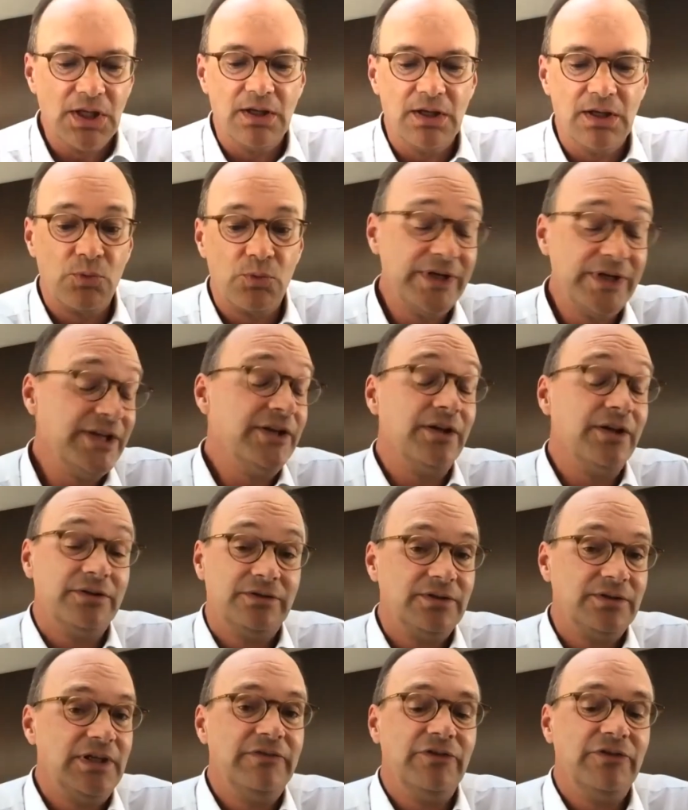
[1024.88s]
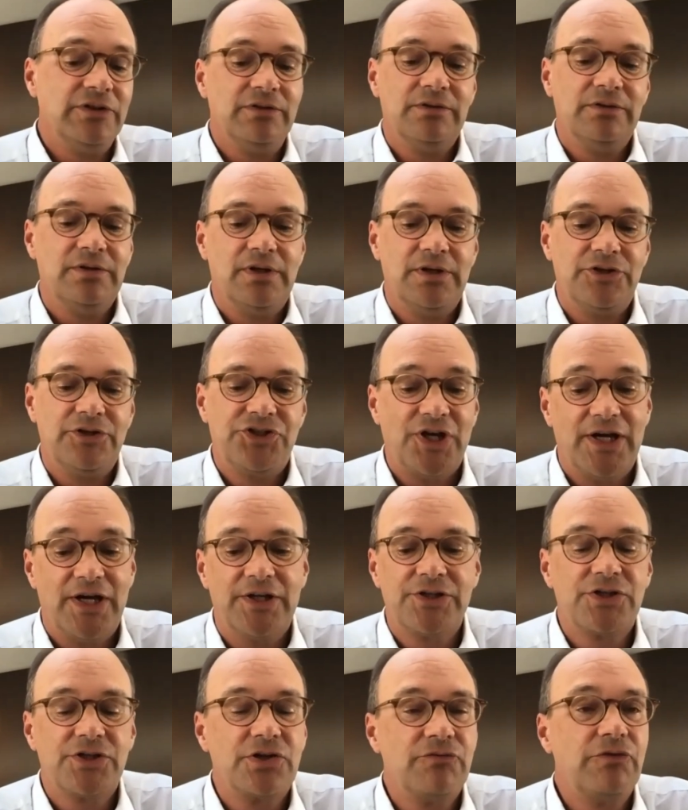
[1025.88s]
we did not even charge
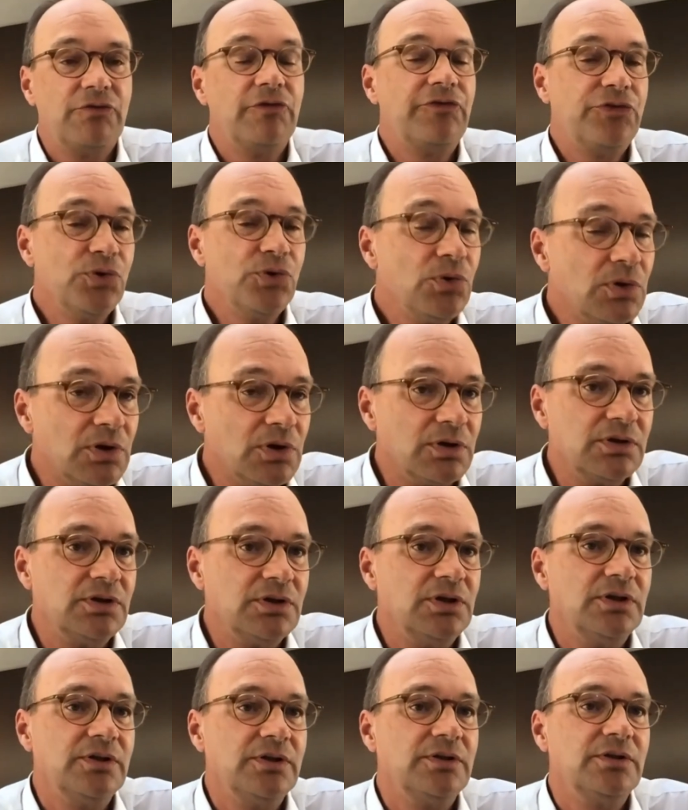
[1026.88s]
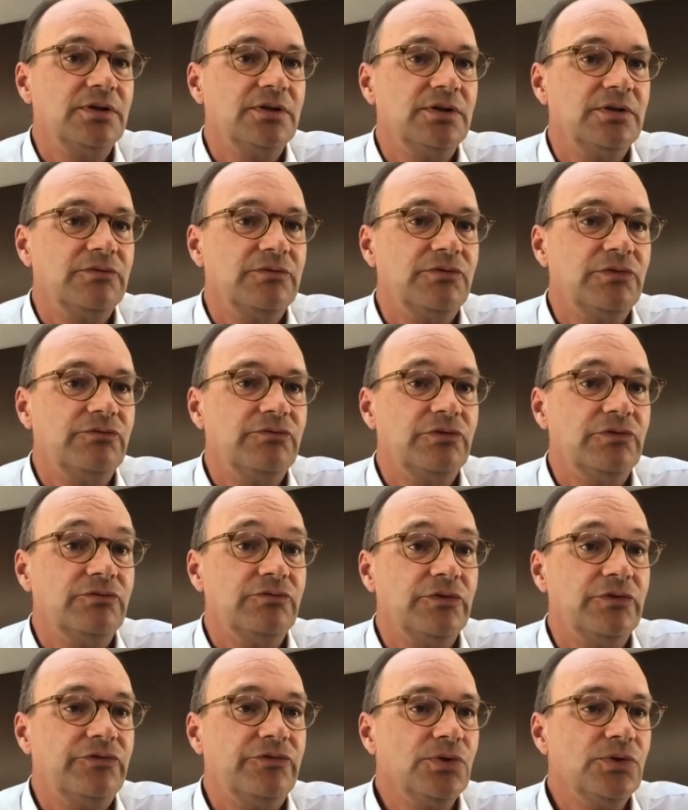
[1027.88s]
the fuel.
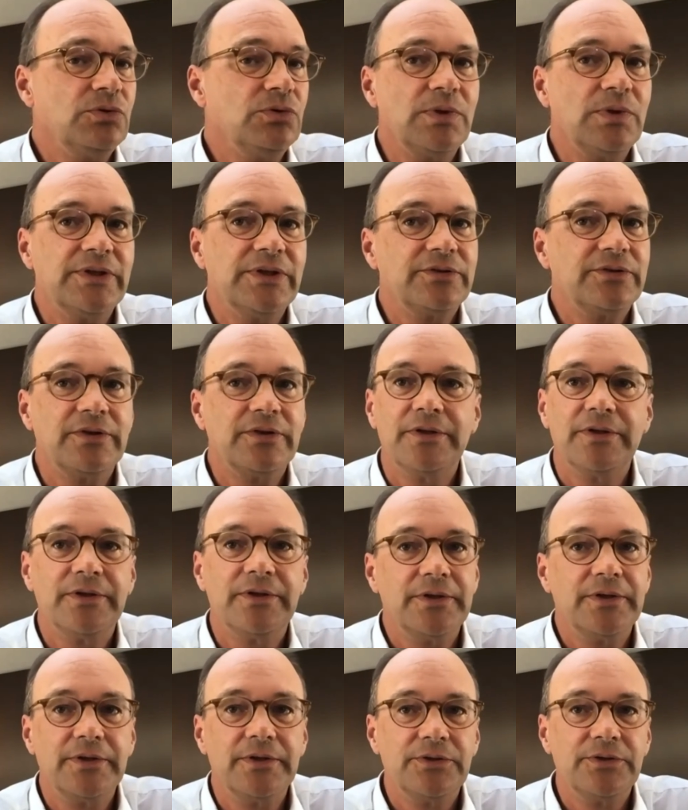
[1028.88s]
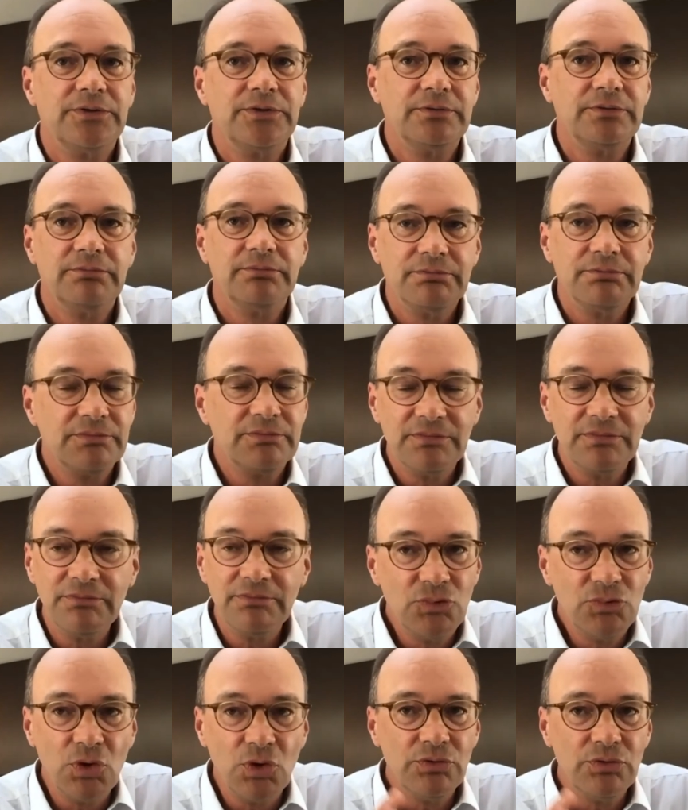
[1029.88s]
The fuel was
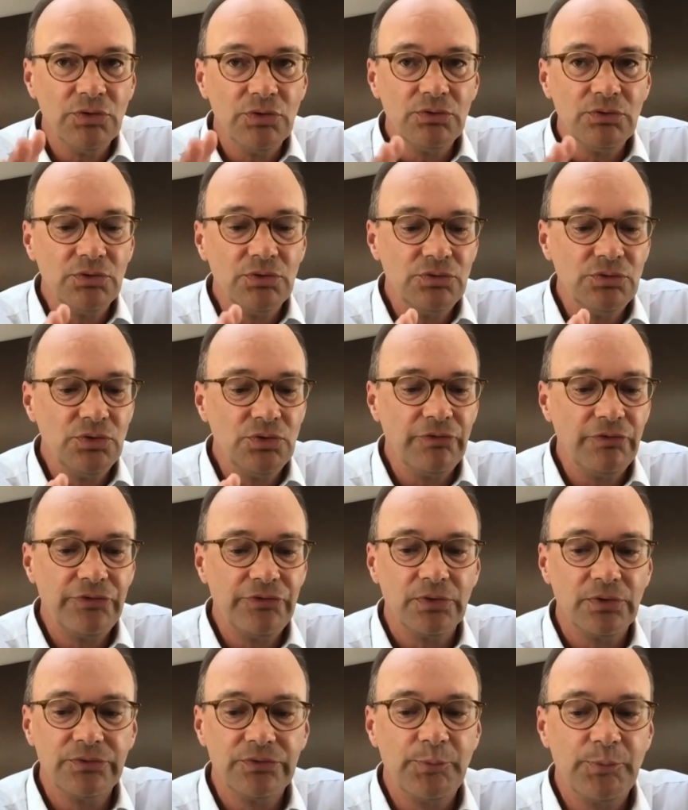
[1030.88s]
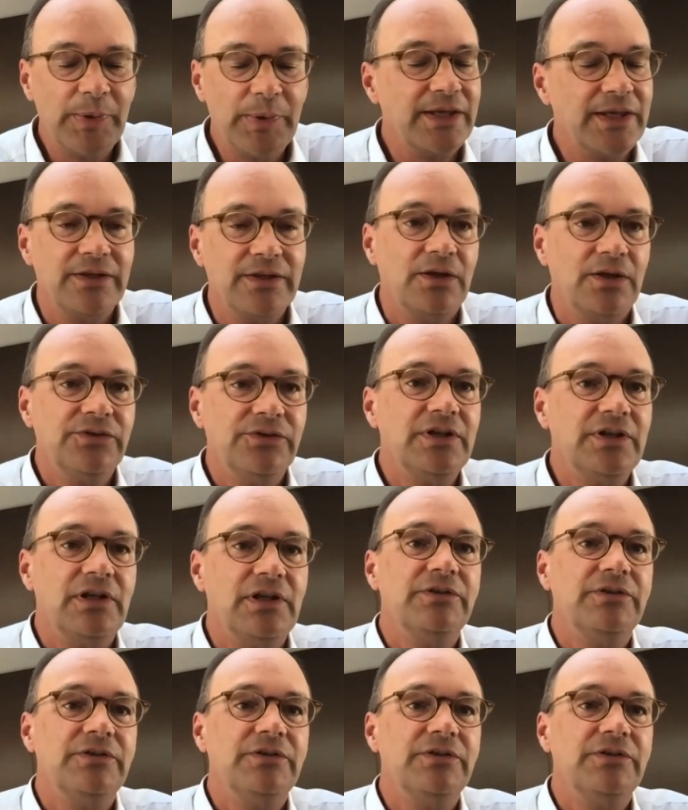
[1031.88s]
no fuel to pay until